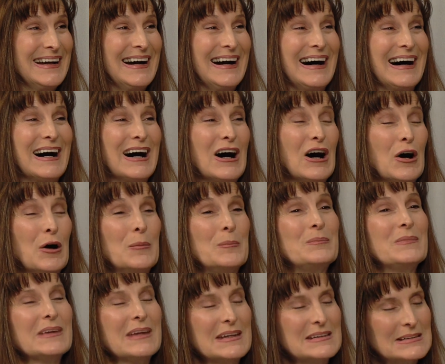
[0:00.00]

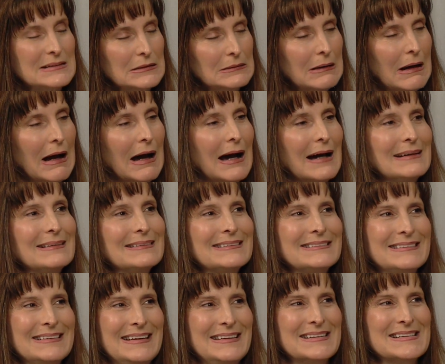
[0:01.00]
gets a little hot
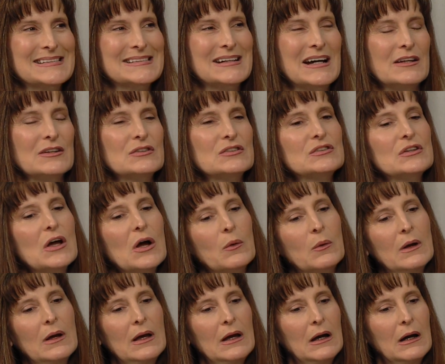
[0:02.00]
in the sun. So
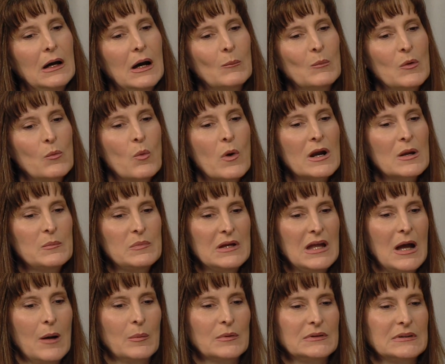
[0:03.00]
we want to
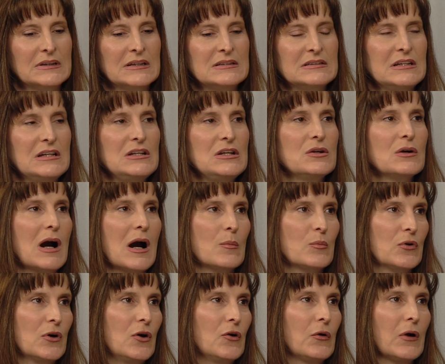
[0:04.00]
be able to continue our
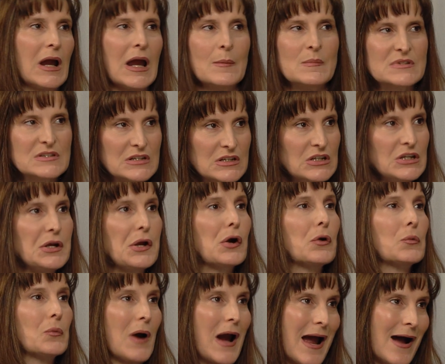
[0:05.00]
programs
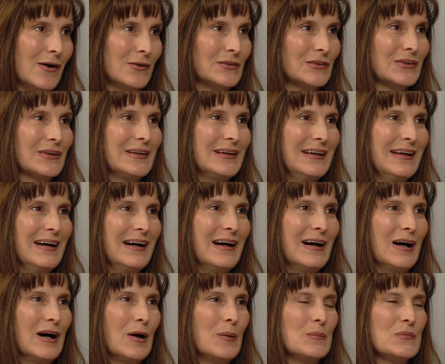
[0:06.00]
year-round.
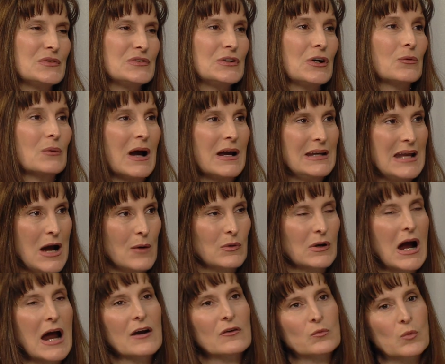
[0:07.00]
So right now, we're
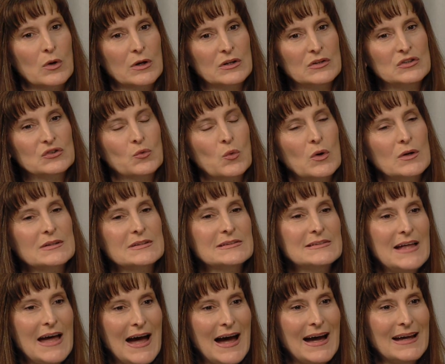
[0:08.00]
kind of working towards
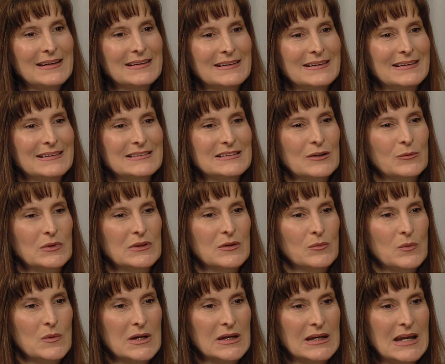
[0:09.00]
that so
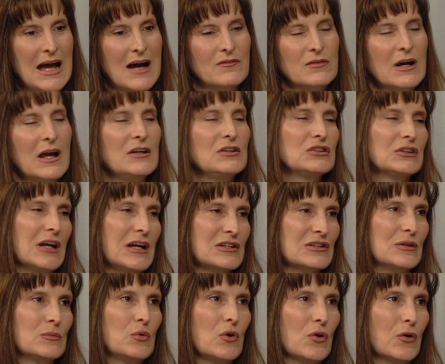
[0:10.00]
that we can have our
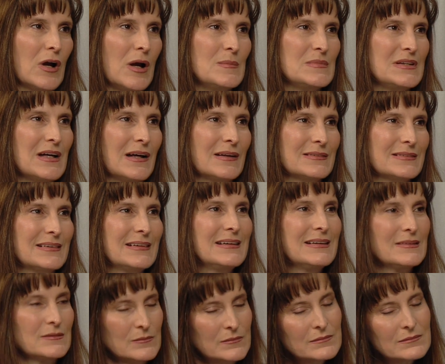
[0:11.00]
educational programs out
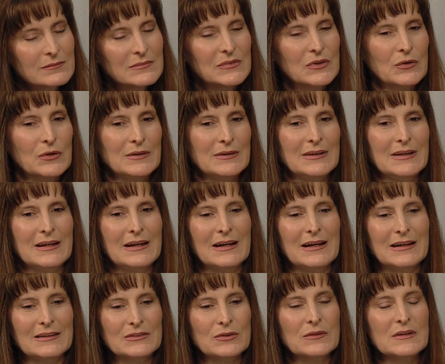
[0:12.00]
during
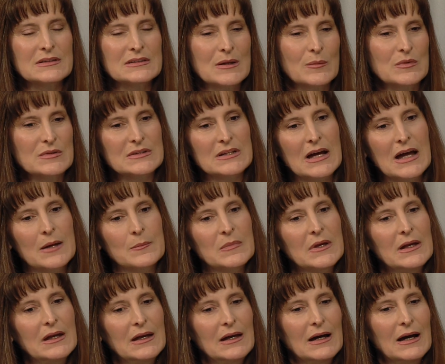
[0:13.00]
the summertime.
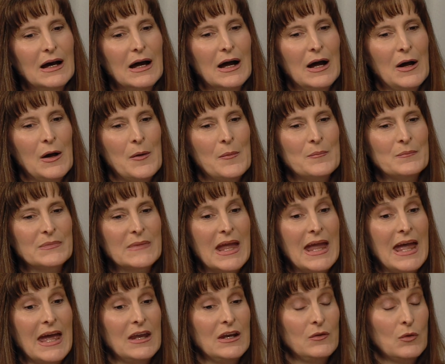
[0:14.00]

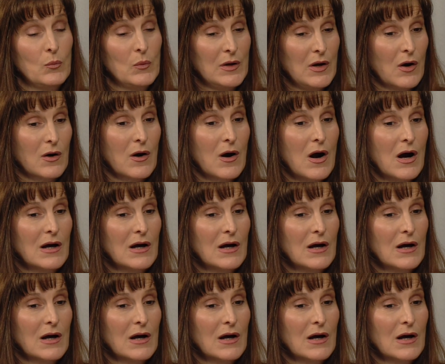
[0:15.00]
And we are